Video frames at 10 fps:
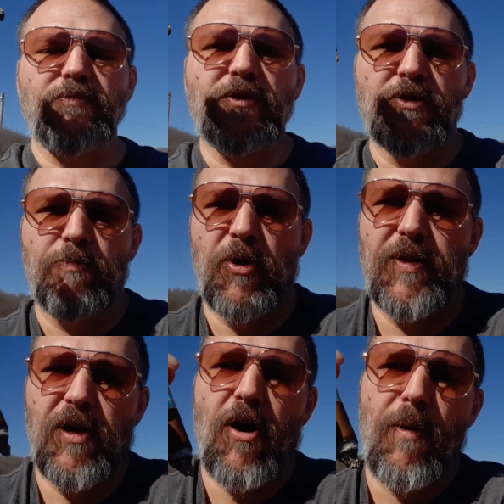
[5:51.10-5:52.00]
Just put in
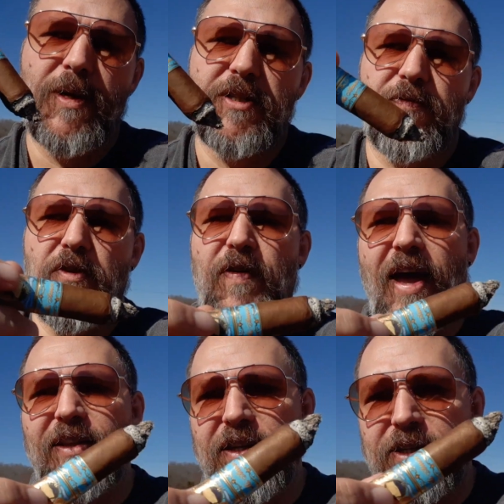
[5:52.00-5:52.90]
the comments if you've
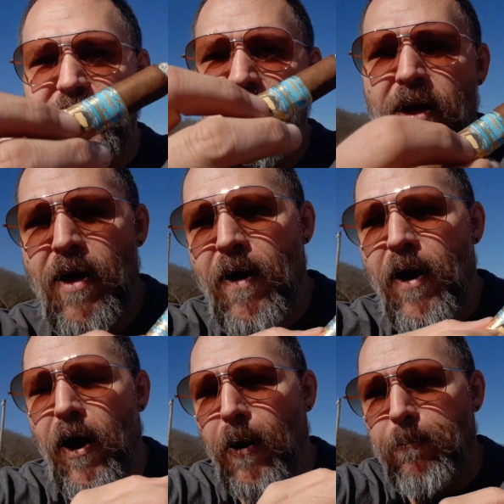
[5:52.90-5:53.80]
had this,
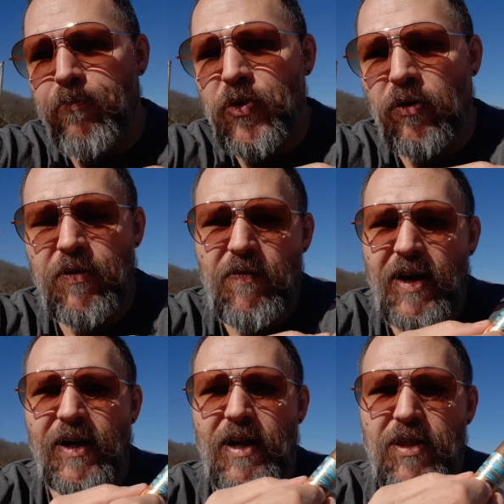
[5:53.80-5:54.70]
or if you've had
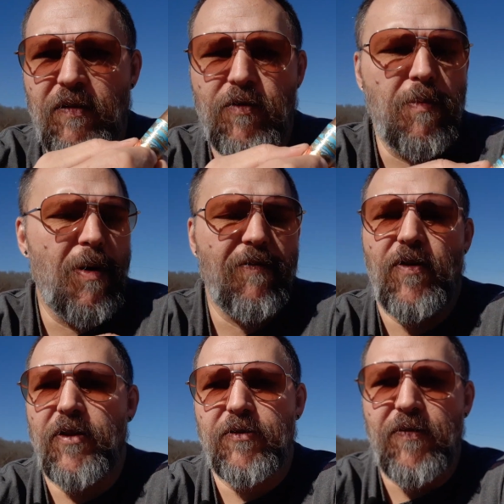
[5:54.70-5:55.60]
anything from the My
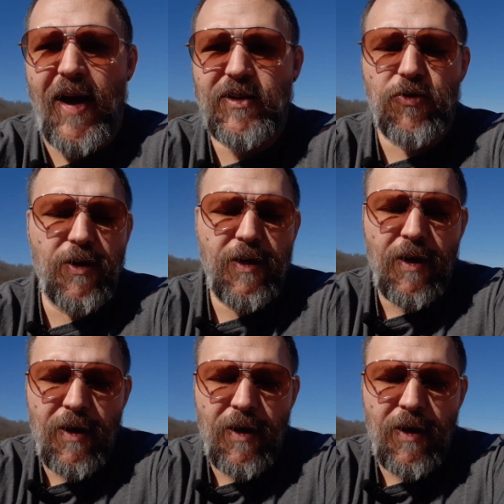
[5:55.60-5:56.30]
Father factory,